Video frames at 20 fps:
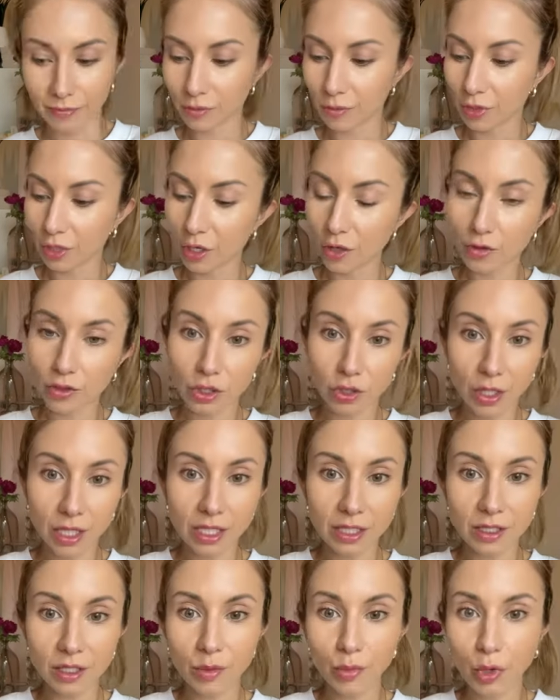So I'm gonna go straight
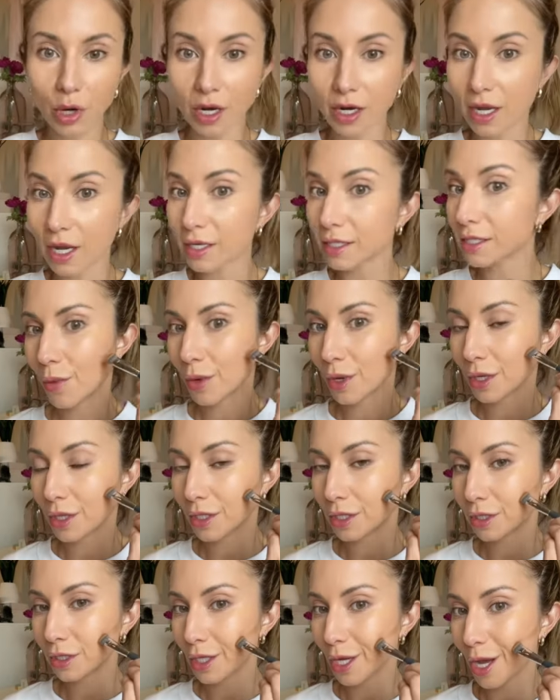into the product. We're gonna
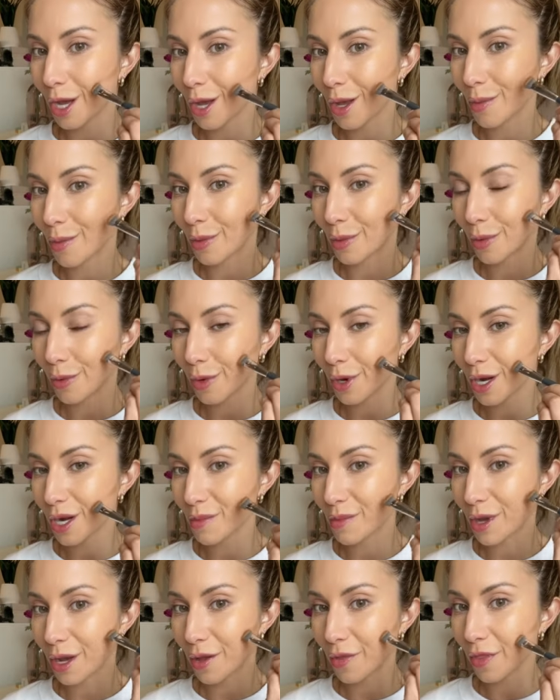stop right
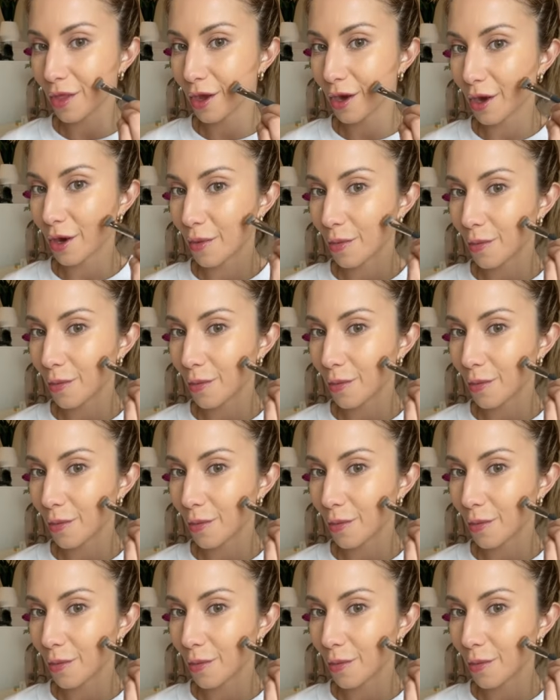about there.